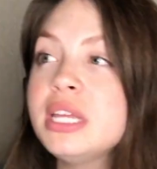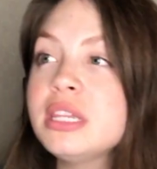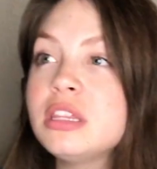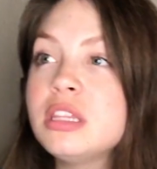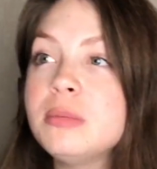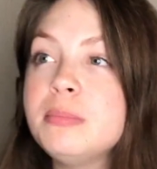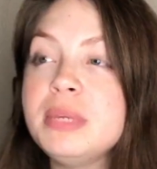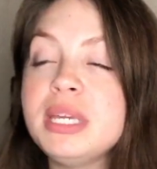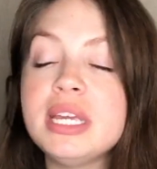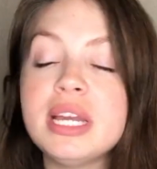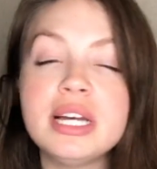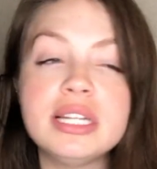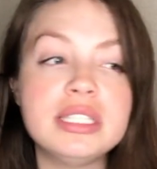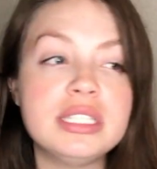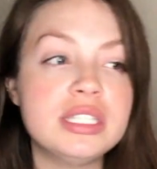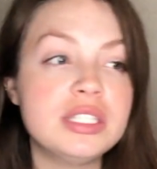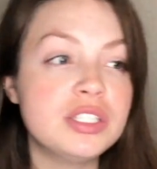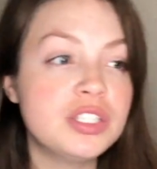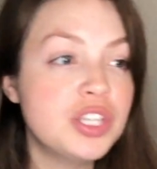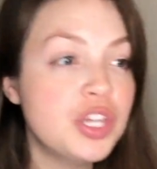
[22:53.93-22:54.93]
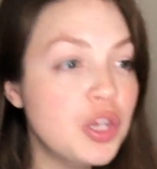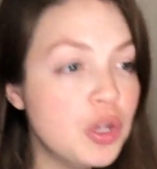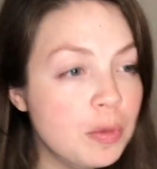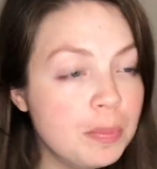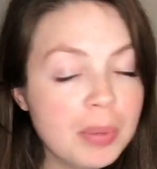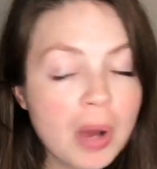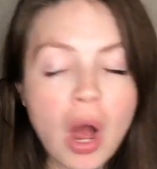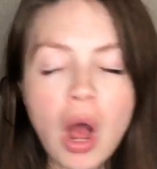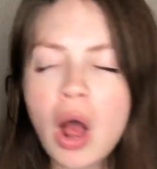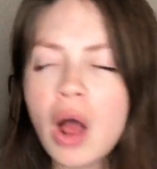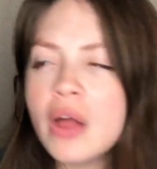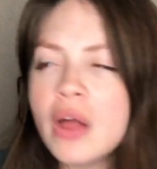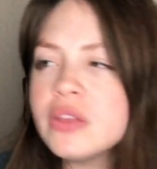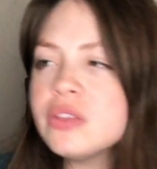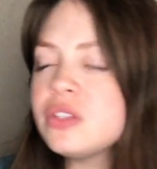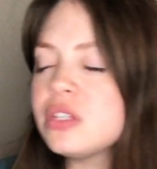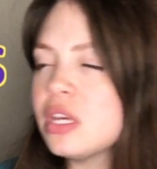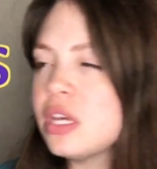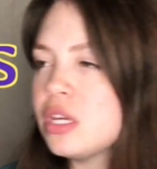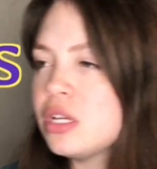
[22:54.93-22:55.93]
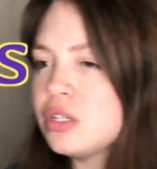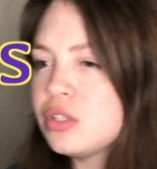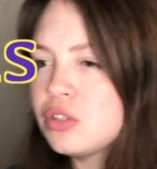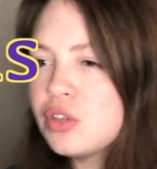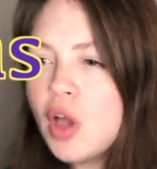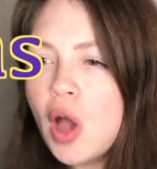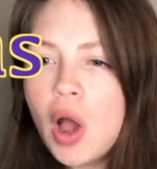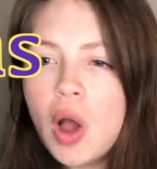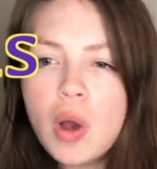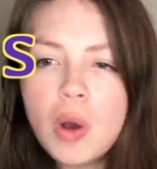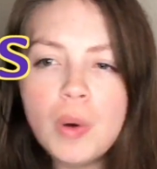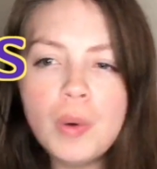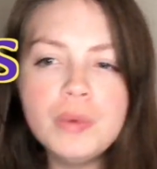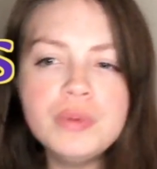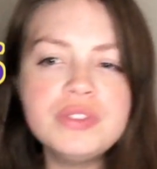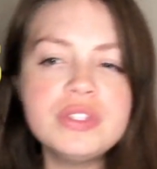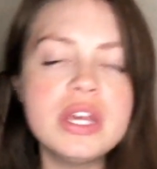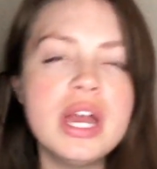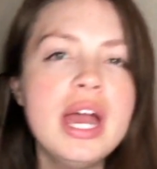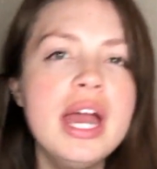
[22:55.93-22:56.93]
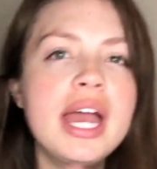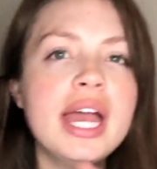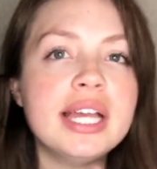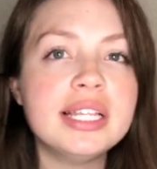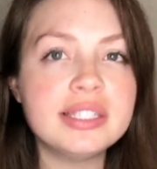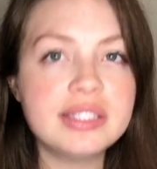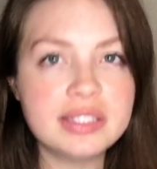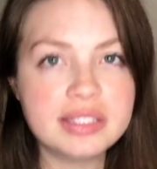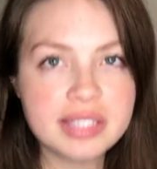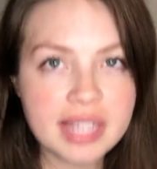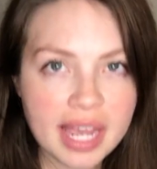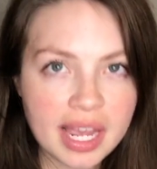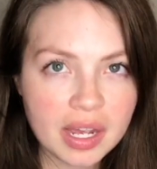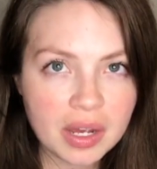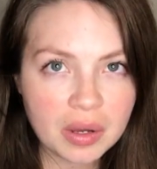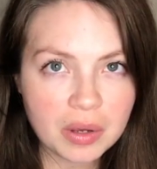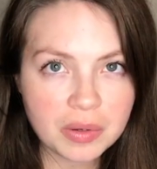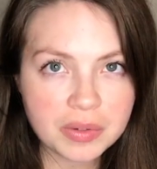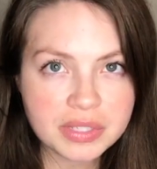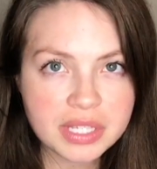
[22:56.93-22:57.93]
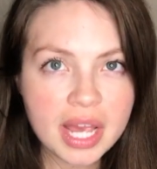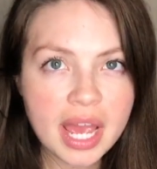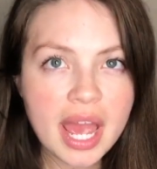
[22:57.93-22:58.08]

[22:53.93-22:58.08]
the MeUndies coupons and codes and sales,